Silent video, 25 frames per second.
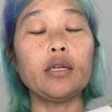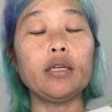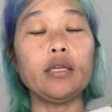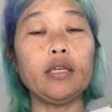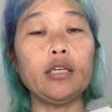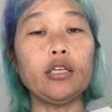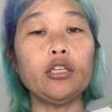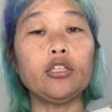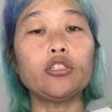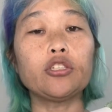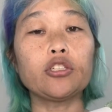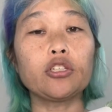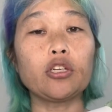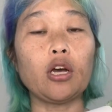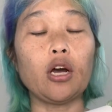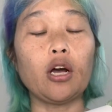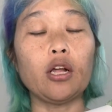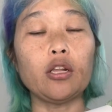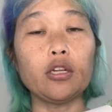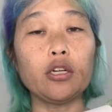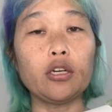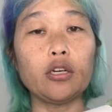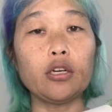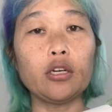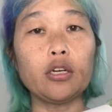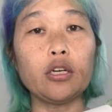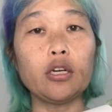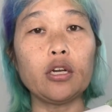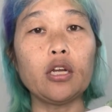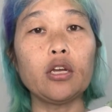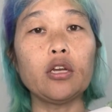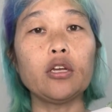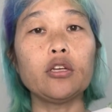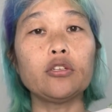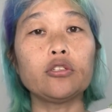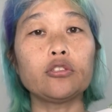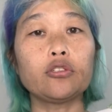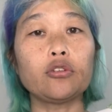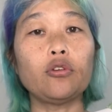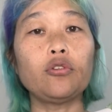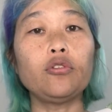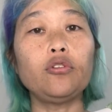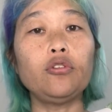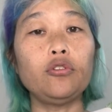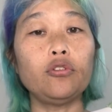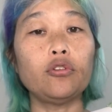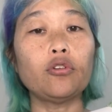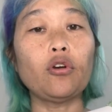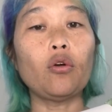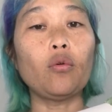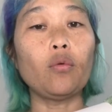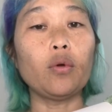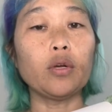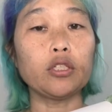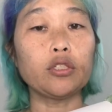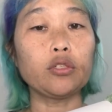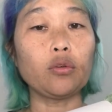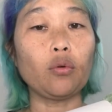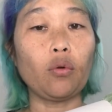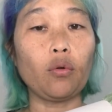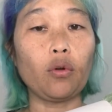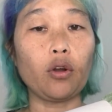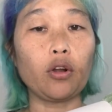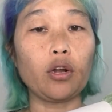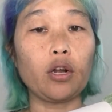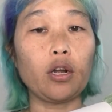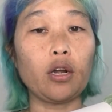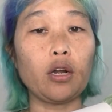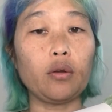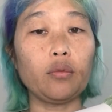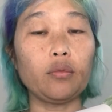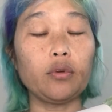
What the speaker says: each color, so you know what to order,